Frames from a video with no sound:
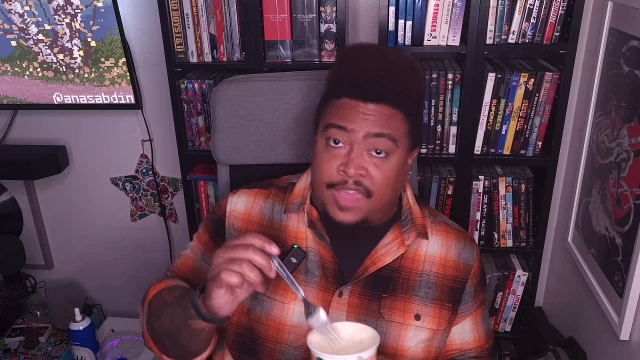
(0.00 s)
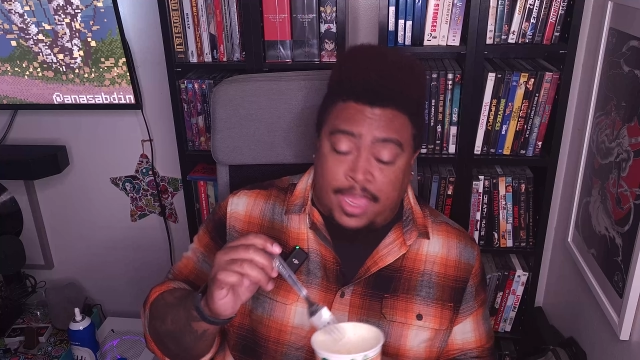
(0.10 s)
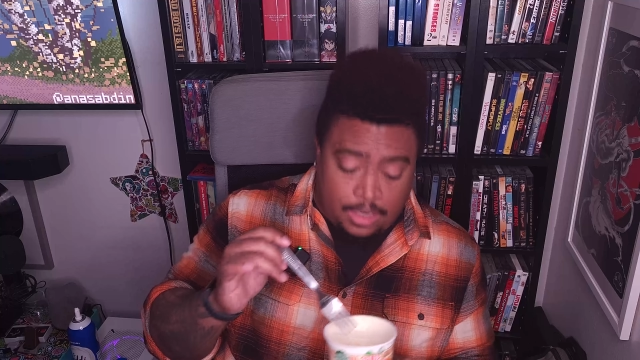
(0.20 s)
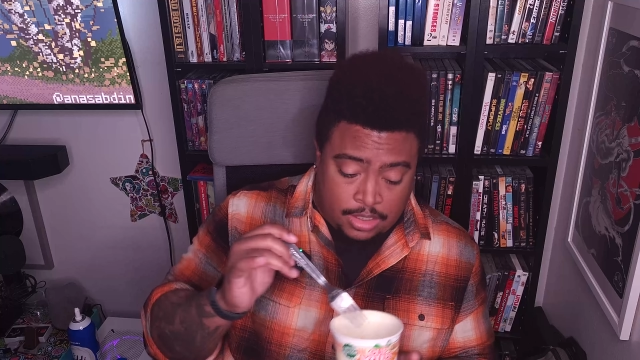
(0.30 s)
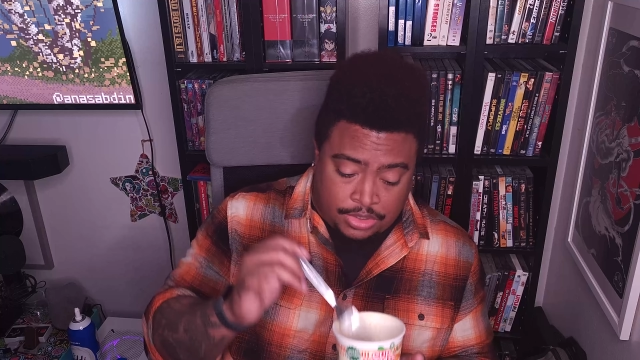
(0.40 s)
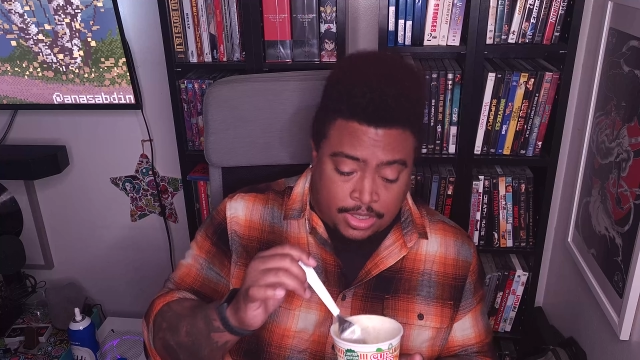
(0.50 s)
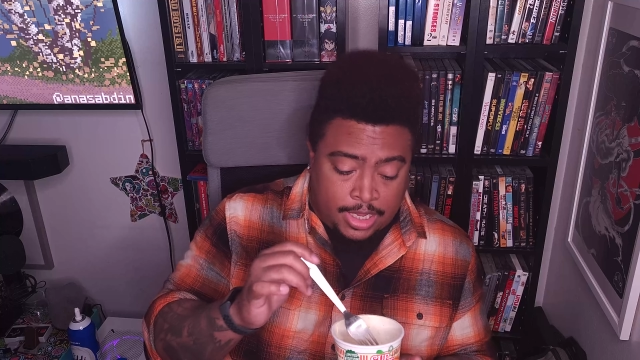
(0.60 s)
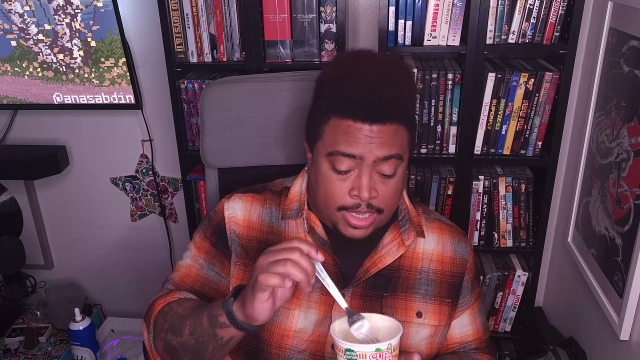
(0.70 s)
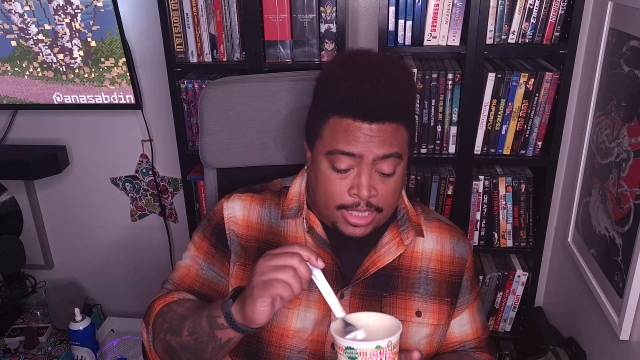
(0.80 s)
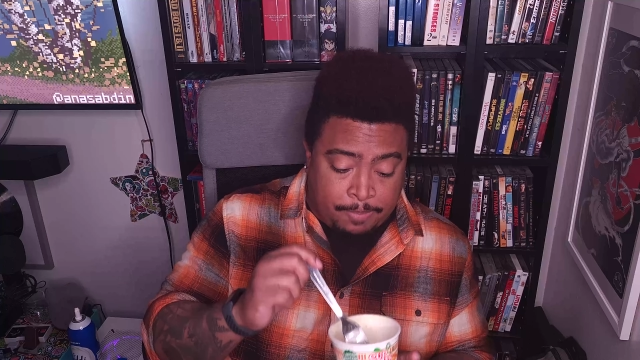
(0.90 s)
fan because you're
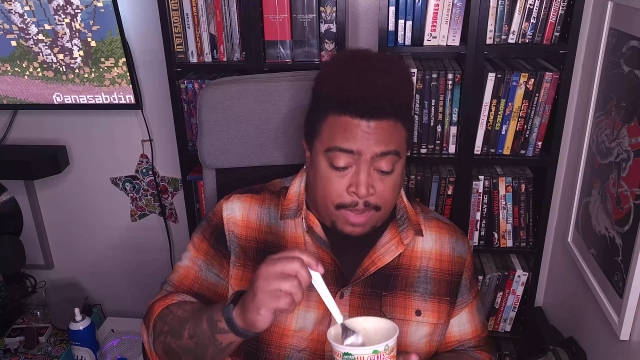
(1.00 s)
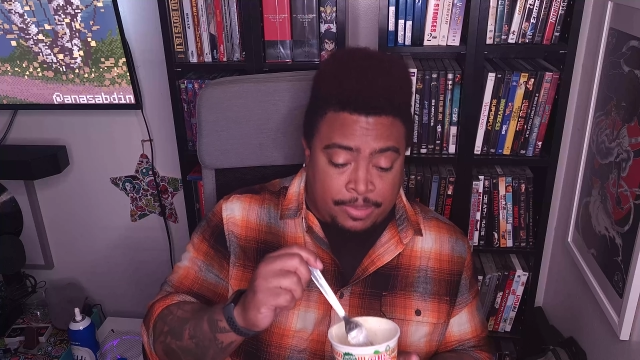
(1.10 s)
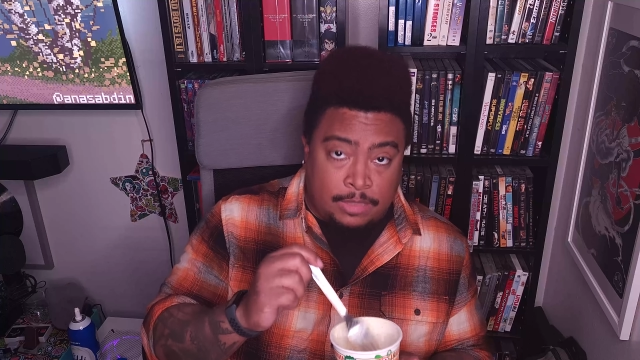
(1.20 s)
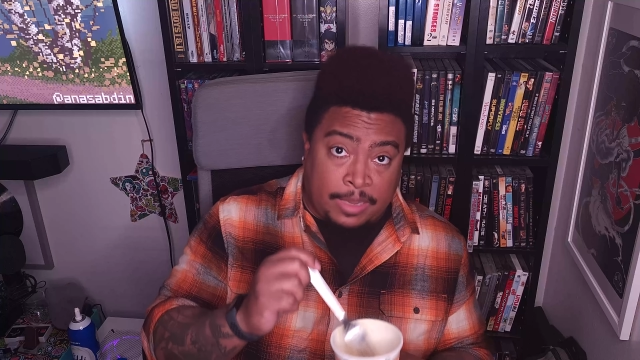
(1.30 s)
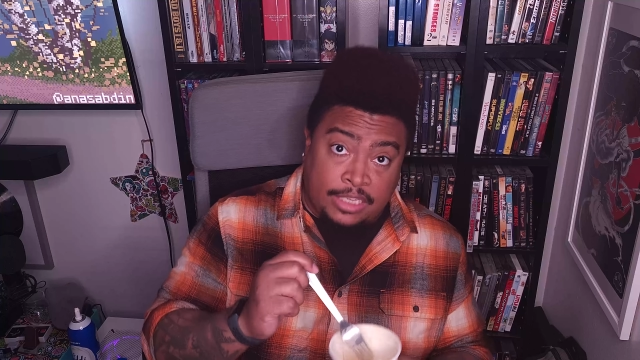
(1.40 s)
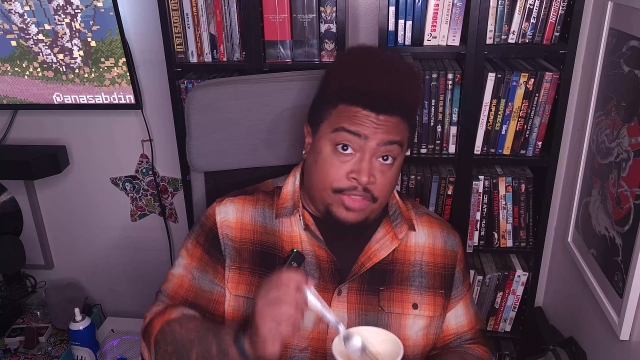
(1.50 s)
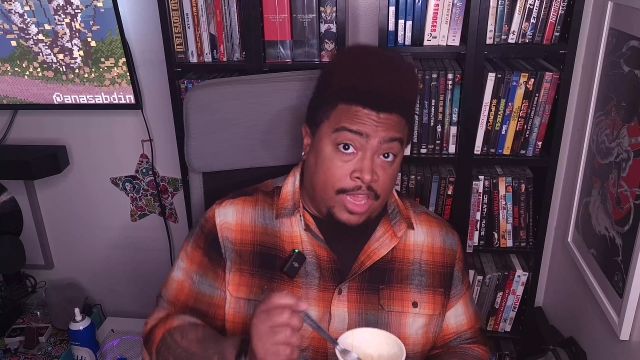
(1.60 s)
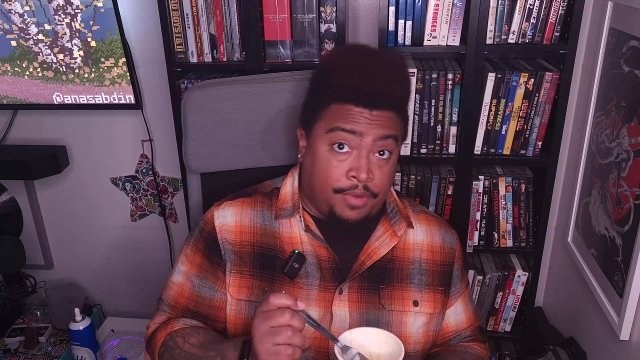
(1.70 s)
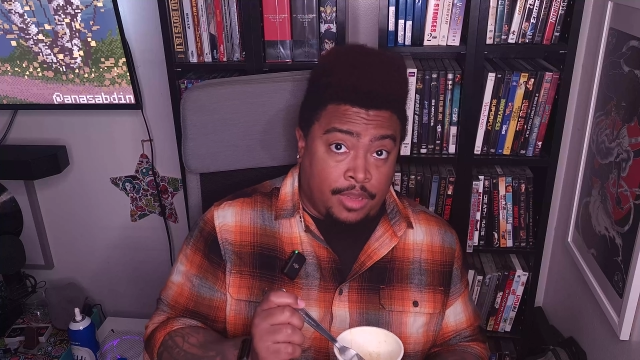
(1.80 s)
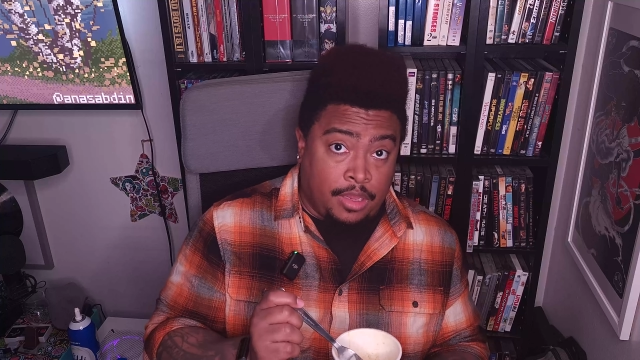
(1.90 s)
going to get pumpkin spice
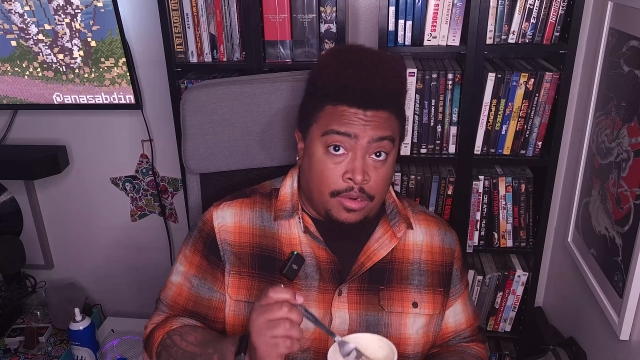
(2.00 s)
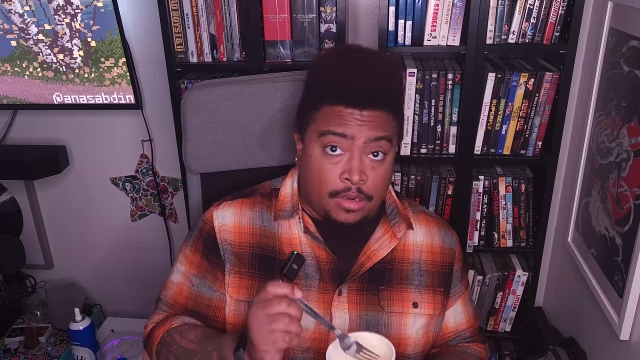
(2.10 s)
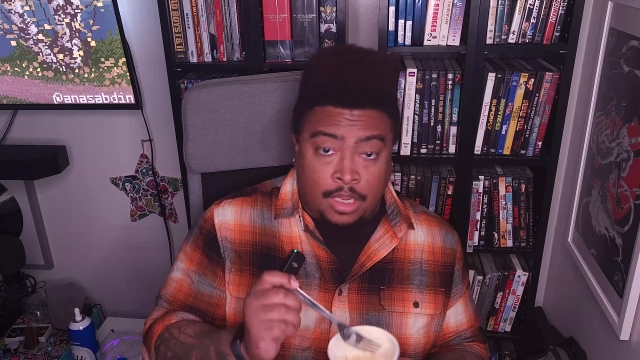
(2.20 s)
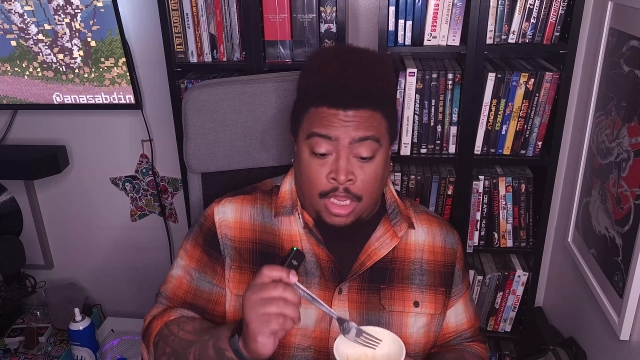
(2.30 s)
flavor in here.